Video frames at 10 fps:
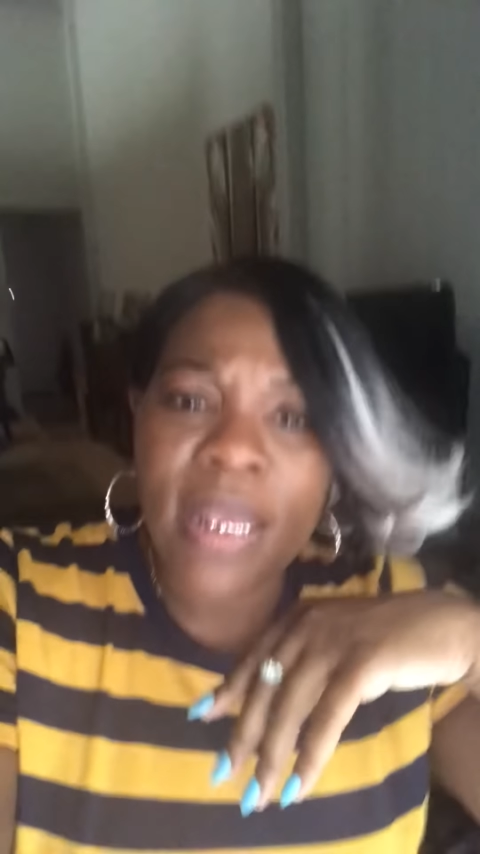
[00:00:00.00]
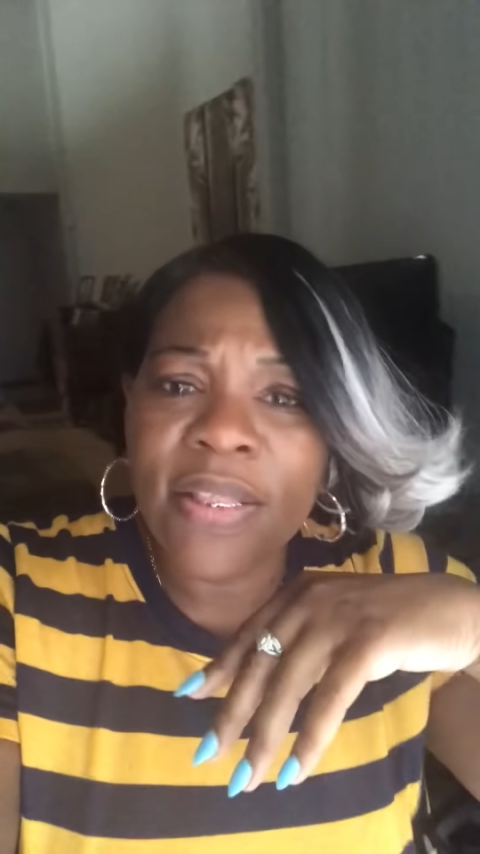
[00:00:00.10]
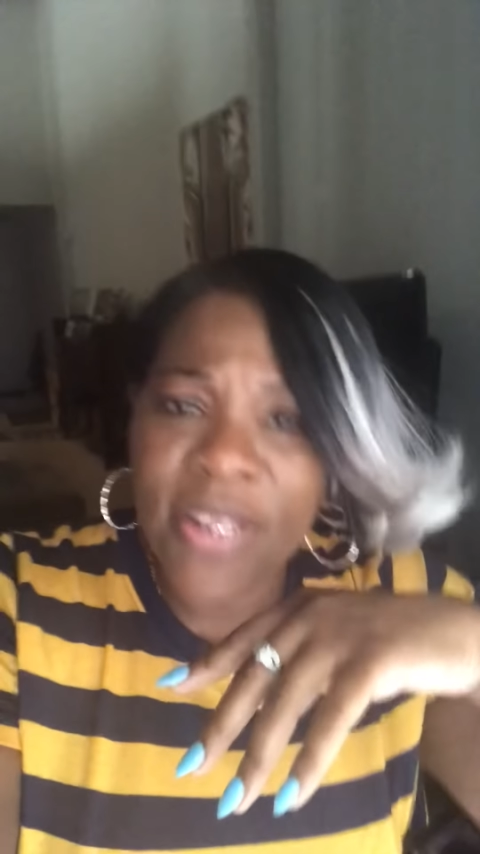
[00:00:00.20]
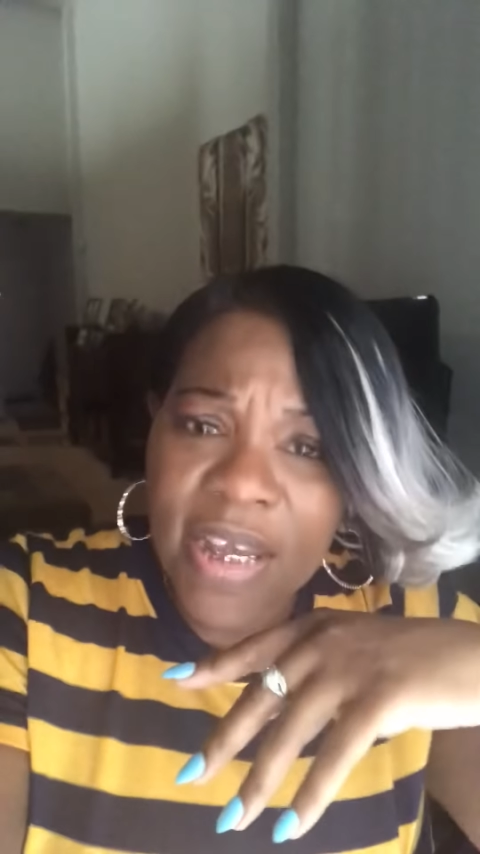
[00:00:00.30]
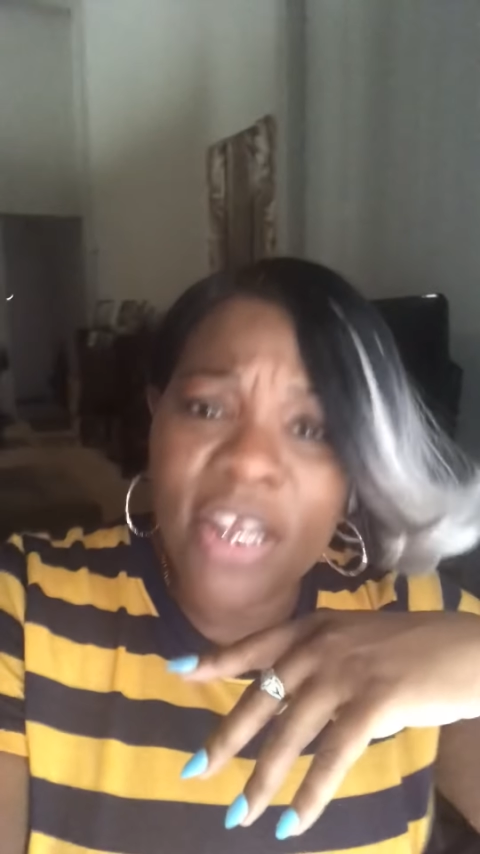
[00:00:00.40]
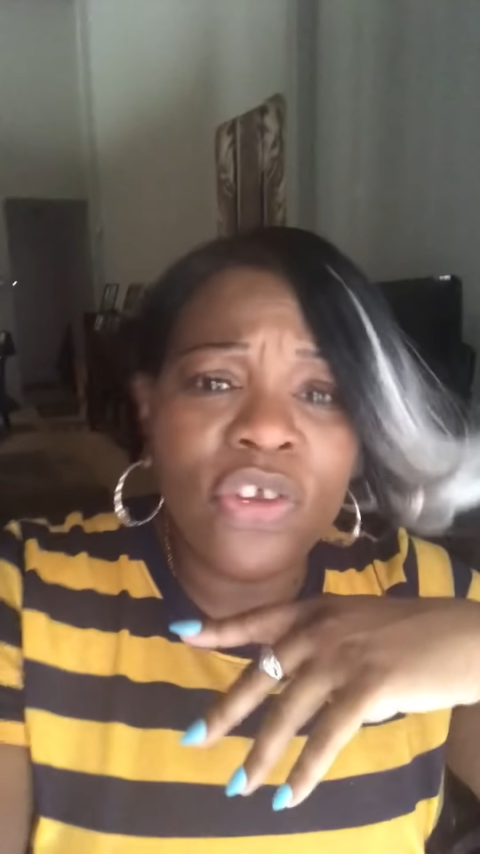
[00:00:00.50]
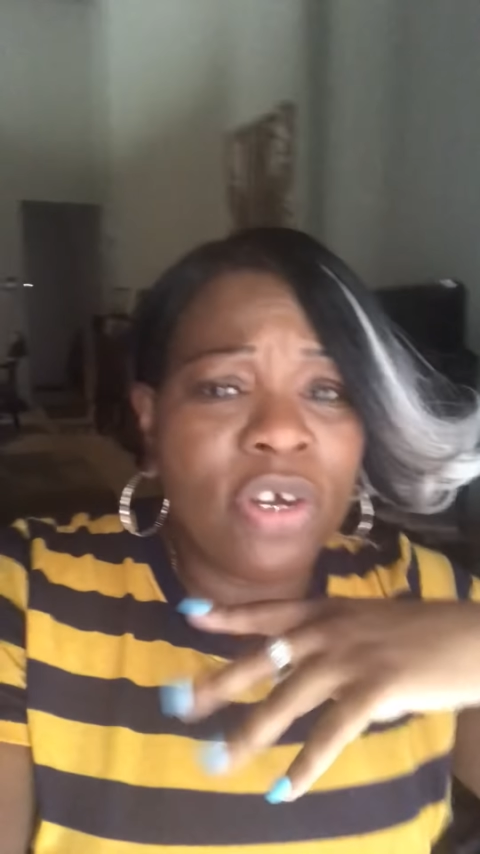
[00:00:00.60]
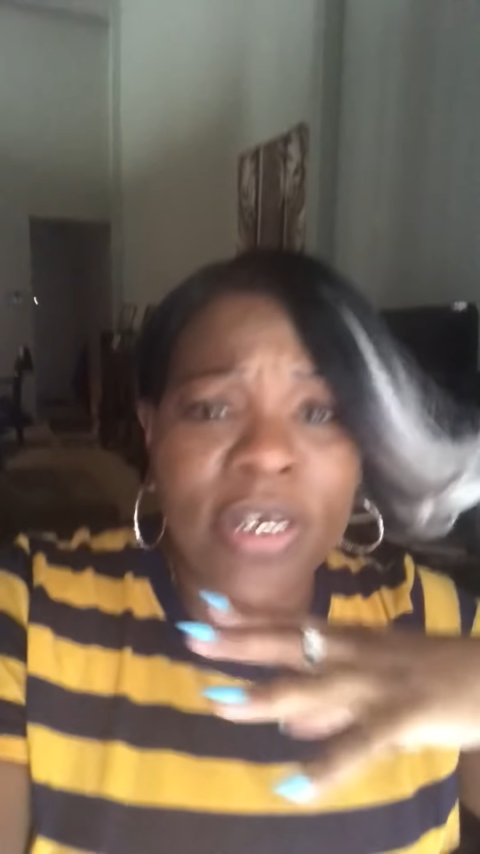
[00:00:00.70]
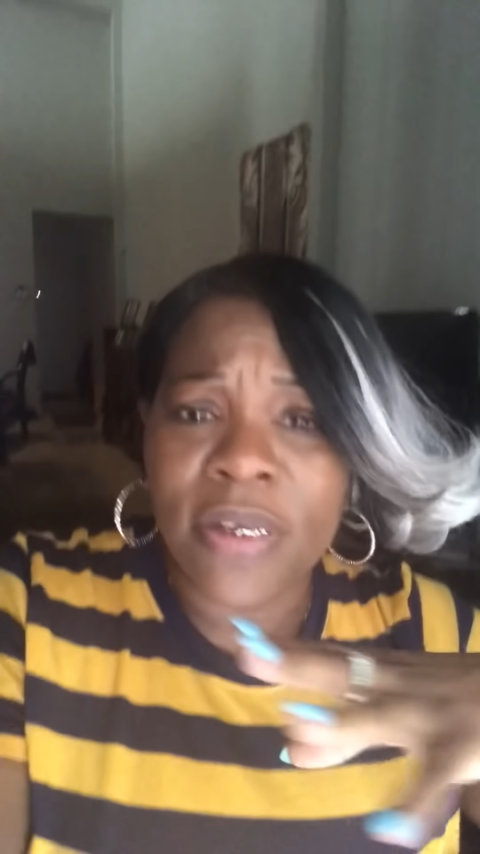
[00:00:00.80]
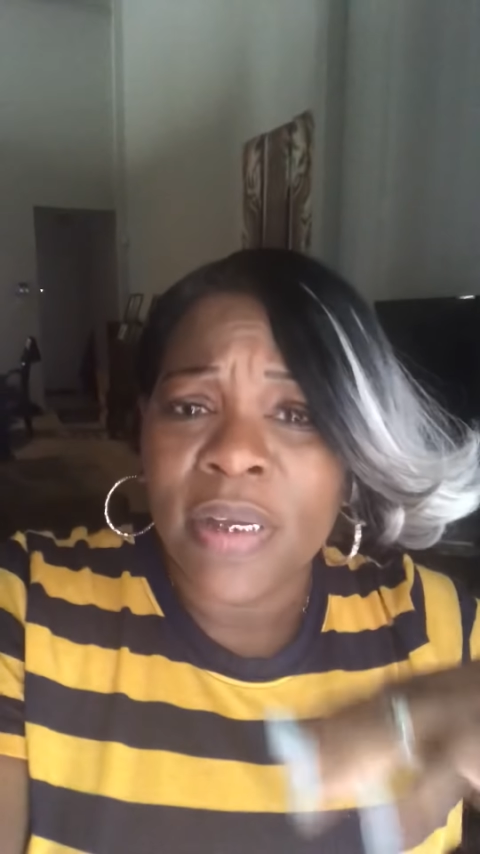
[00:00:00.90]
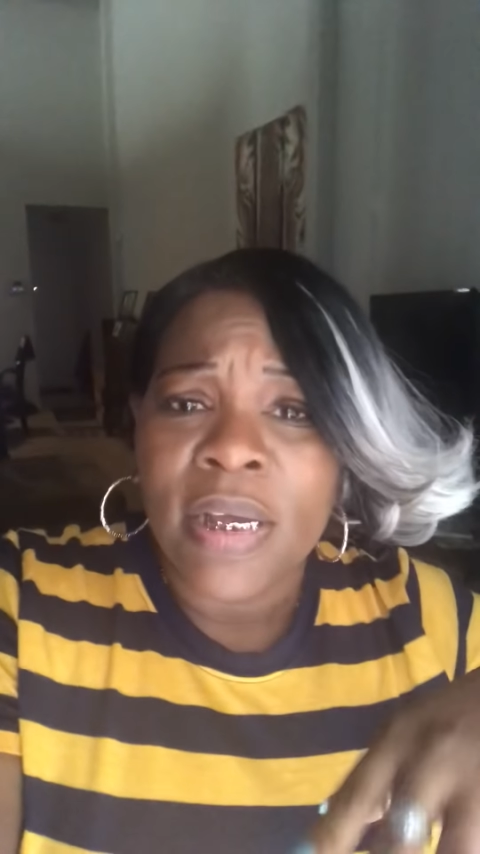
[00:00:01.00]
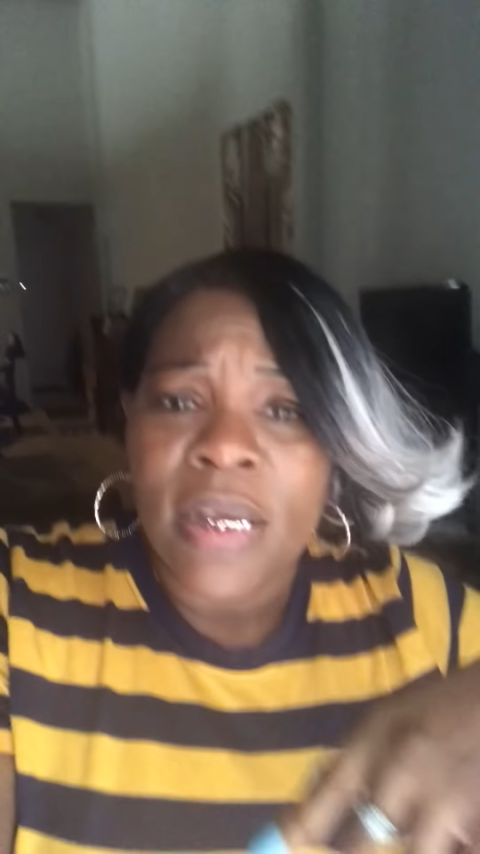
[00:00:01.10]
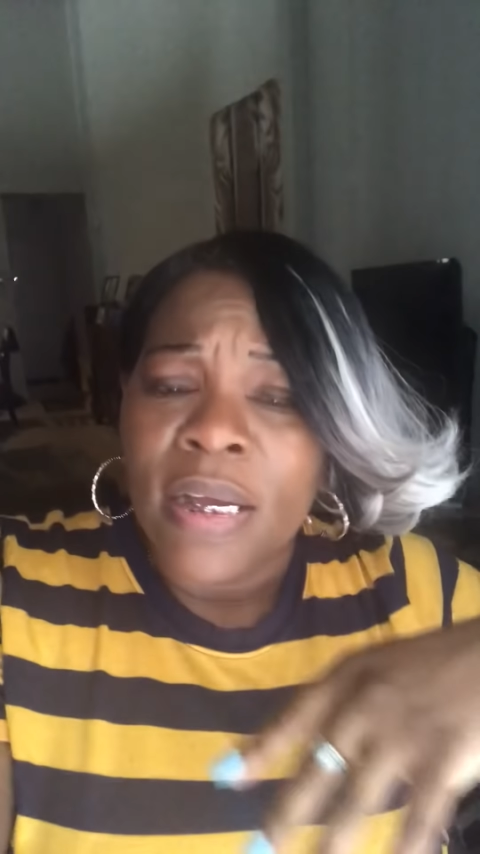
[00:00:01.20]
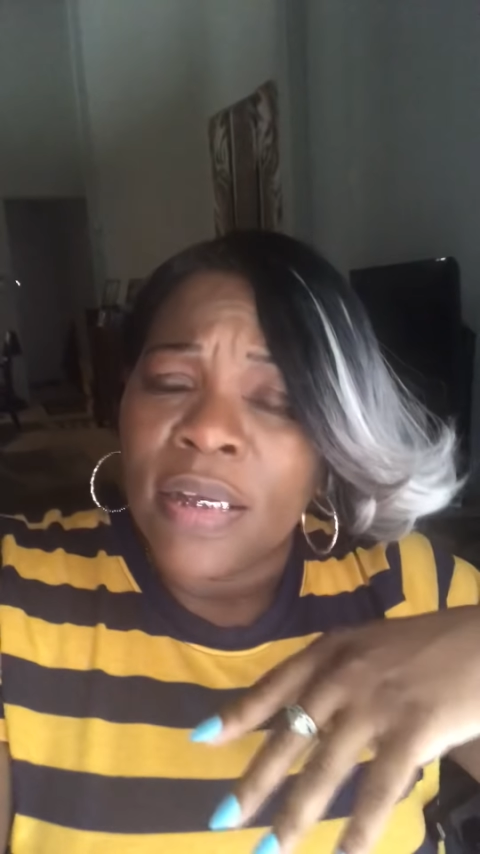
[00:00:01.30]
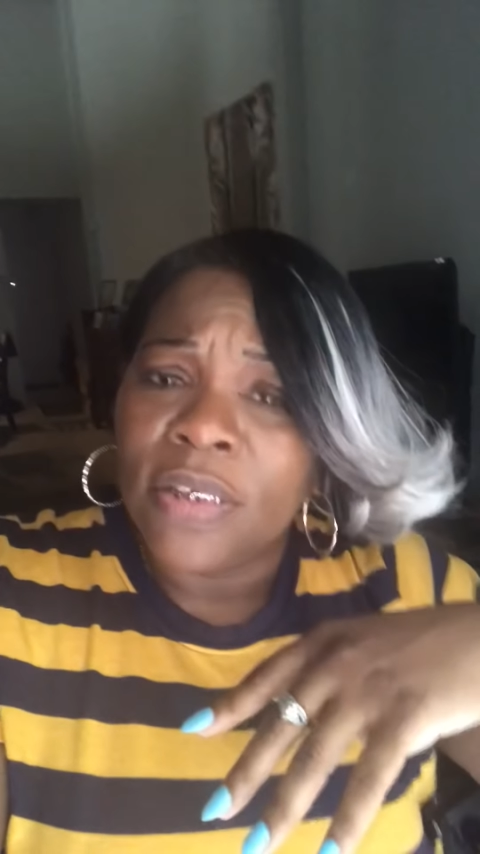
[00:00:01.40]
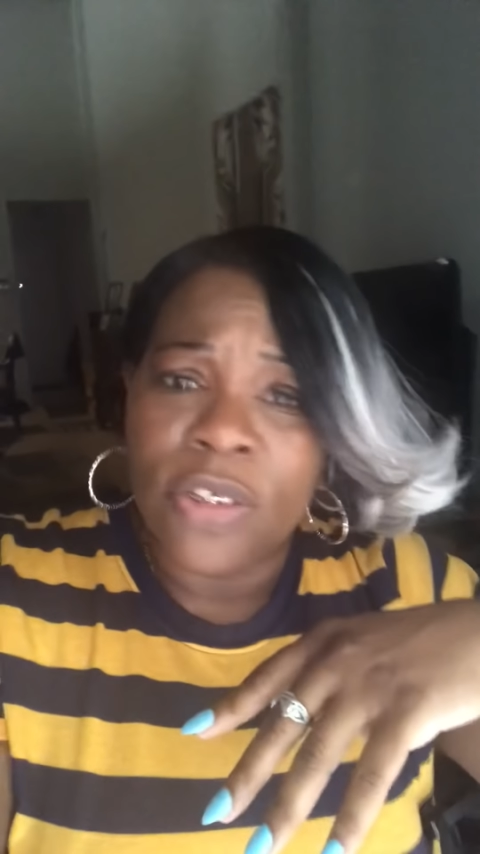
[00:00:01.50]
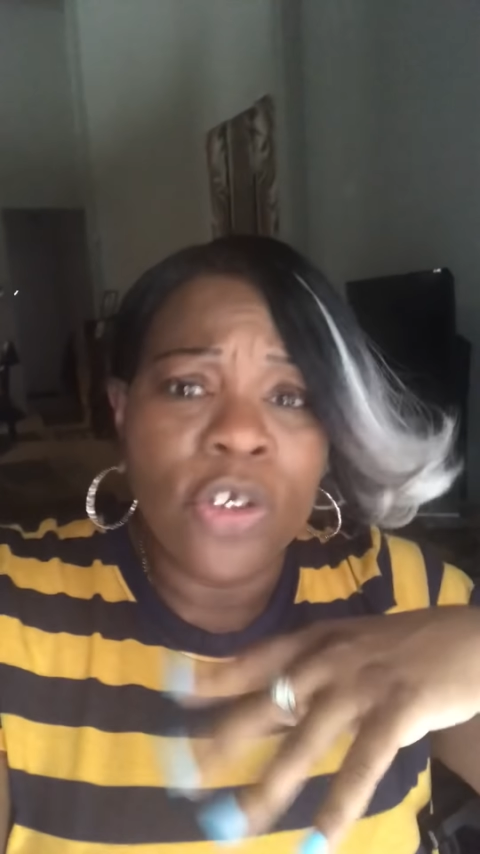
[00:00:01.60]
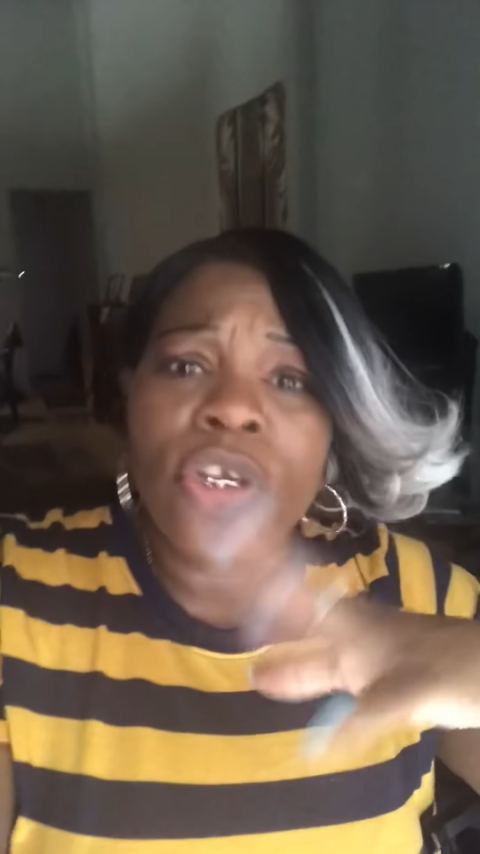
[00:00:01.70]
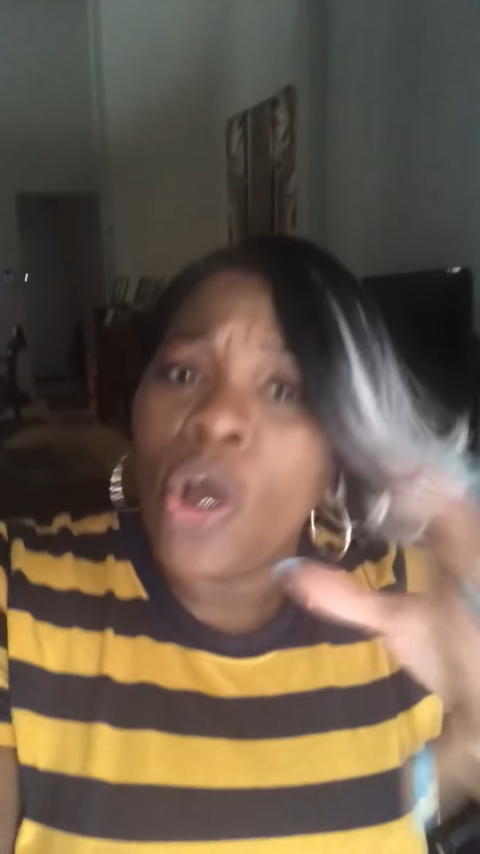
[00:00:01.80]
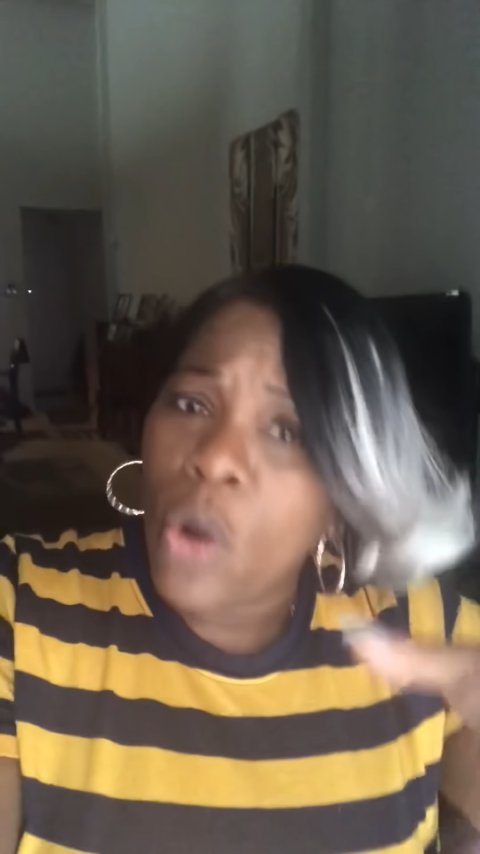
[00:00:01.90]
Then you're going to,
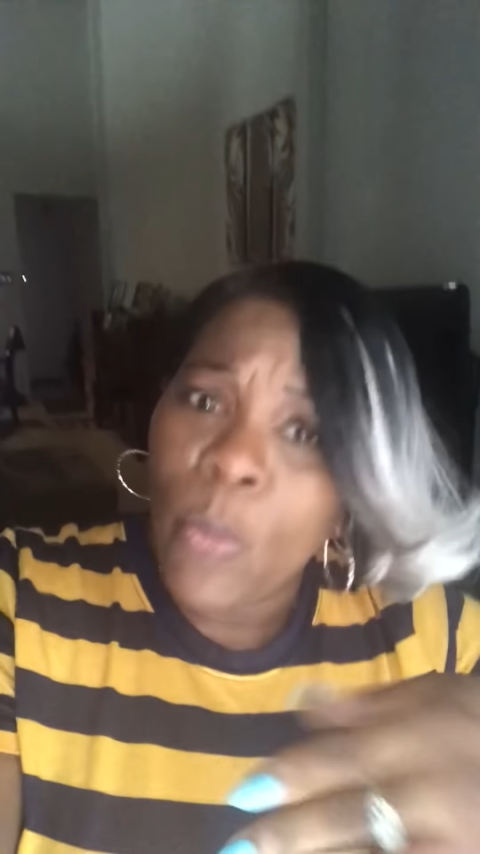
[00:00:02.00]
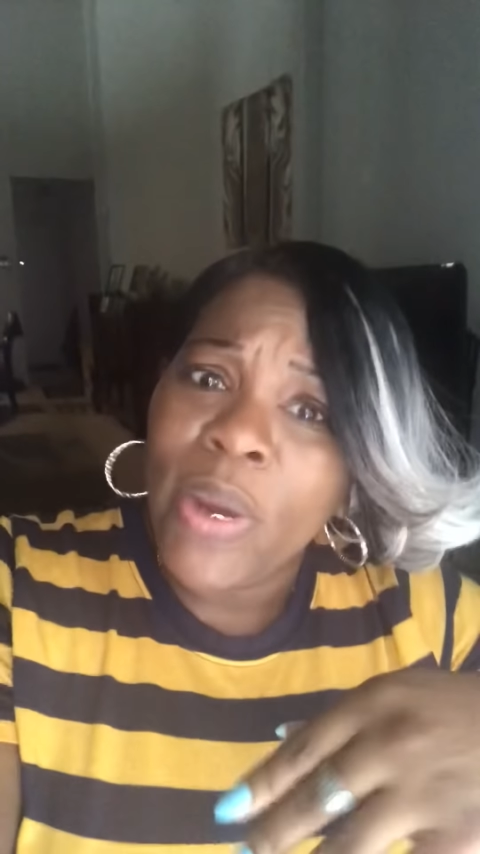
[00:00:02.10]
you know,